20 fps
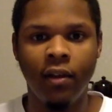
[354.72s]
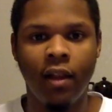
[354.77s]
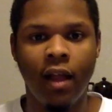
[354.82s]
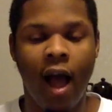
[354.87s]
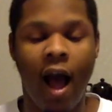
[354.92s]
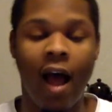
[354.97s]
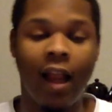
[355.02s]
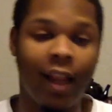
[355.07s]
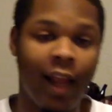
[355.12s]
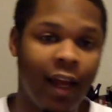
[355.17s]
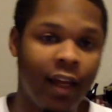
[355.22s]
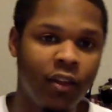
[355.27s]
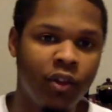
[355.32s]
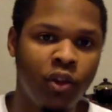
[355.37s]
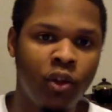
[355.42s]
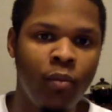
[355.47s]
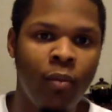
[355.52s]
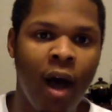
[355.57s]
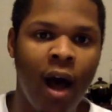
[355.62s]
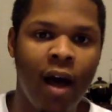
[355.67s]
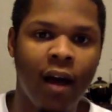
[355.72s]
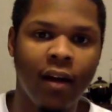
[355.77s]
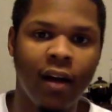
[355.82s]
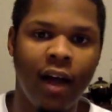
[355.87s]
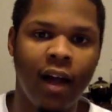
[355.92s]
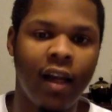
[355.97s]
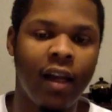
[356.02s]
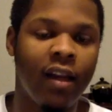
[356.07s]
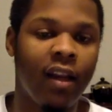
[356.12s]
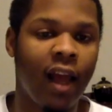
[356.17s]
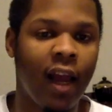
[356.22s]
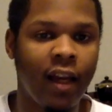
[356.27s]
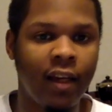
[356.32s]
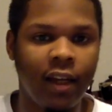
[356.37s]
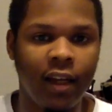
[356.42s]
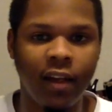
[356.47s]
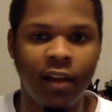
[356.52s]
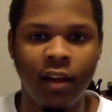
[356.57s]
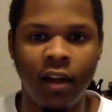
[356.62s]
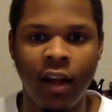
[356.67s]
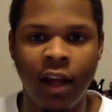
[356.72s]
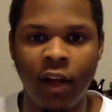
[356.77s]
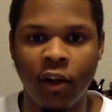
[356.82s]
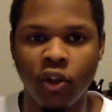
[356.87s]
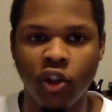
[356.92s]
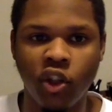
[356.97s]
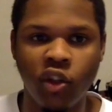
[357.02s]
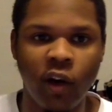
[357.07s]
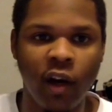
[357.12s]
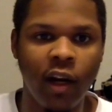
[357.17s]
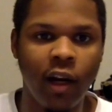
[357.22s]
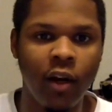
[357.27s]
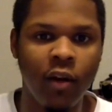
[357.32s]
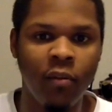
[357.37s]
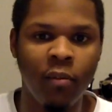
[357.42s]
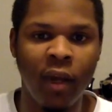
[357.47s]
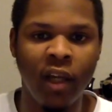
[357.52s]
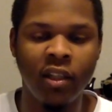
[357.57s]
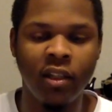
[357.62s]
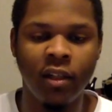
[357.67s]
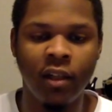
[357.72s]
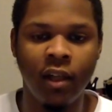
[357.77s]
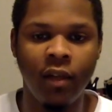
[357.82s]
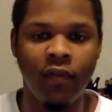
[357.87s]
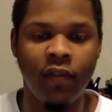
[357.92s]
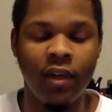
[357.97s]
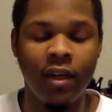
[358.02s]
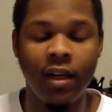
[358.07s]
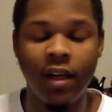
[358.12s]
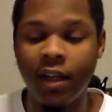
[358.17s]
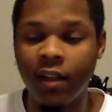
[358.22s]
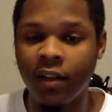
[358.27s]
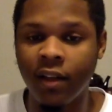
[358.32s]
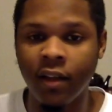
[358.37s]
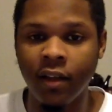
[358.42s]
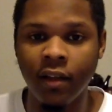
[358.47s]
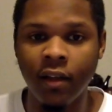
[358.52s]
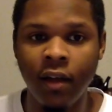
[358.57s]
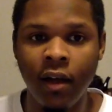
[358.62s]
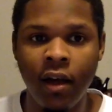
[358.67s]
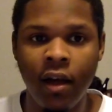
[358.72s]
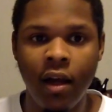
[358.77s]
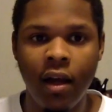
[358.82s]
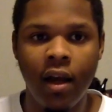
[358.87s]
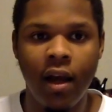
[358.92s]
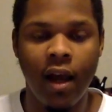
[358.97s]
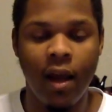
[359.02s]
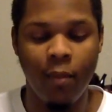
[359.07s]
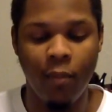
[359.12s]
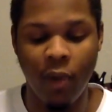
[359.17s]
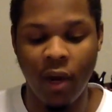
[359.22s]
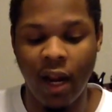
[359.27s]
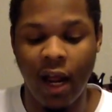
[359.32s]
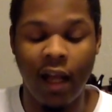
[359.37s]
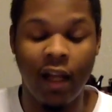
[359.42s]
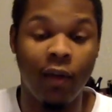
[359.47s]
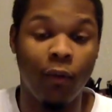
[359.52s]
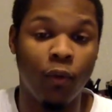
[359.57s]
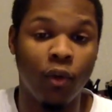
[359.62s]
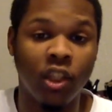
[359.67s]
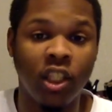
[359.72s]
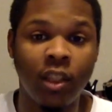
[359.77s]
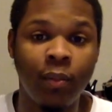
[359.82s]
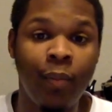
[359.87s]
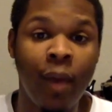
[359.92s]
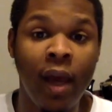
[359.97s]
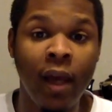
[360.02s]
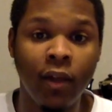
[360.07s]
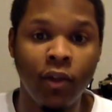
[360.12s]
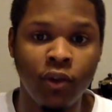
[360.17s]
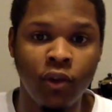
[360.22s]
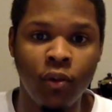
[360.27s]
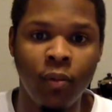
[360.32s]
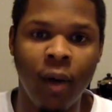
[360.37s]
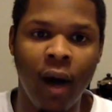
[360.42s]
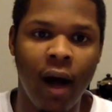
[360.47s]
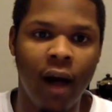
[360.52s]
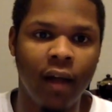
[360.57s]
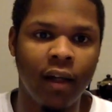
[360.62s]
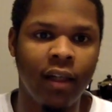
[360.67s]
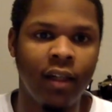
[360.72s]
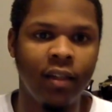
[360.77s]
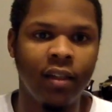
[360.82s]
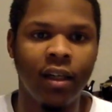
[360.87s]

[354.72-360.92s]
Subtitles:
I like Zubac. I didn't like that the Lakers traded him basically for nothing. But I respect Zubac. He's